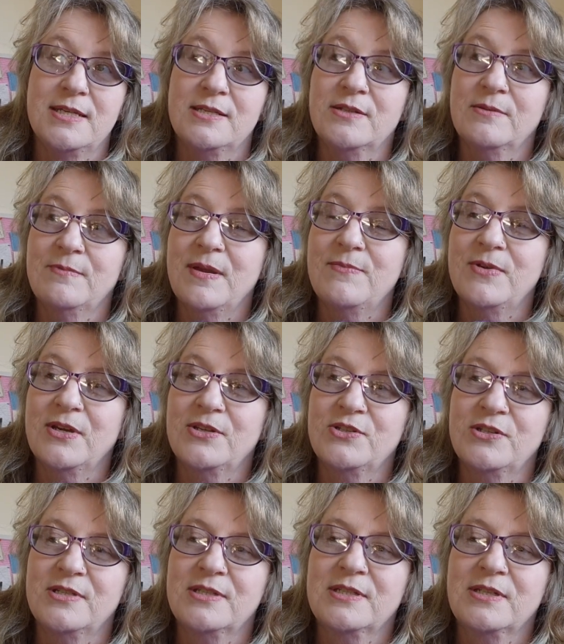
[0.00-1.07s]
so maybe I
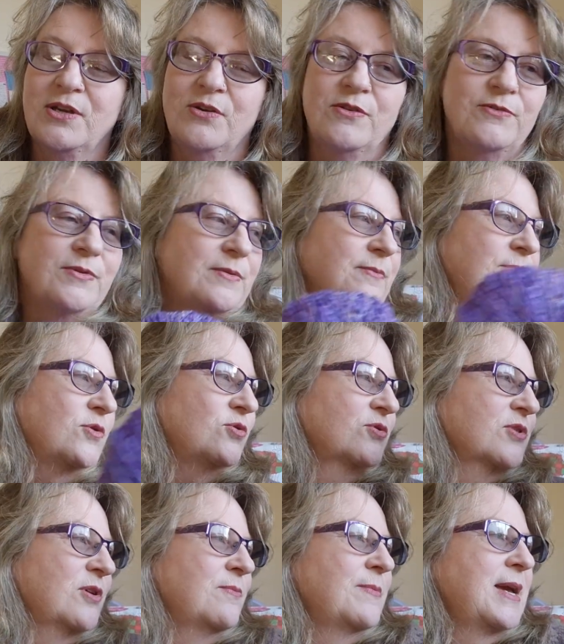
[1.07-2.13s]
should just go off and
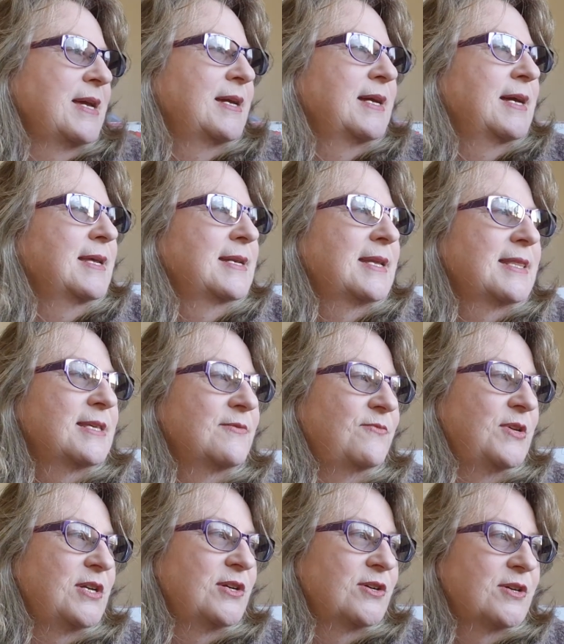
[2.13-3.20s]
also make another
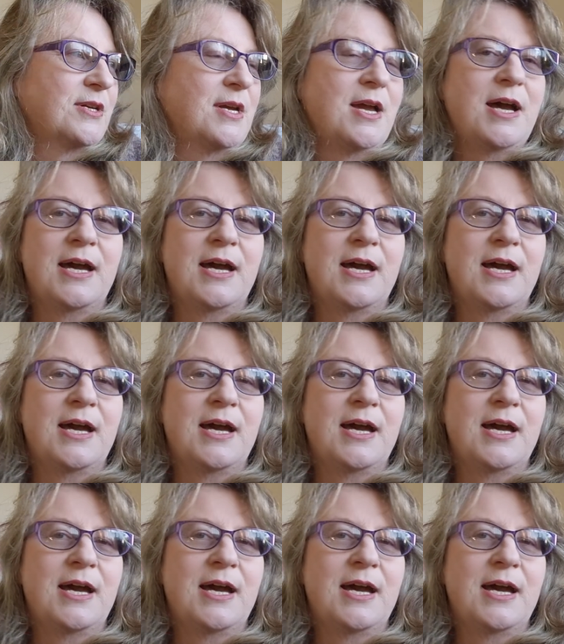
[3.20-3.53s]
video.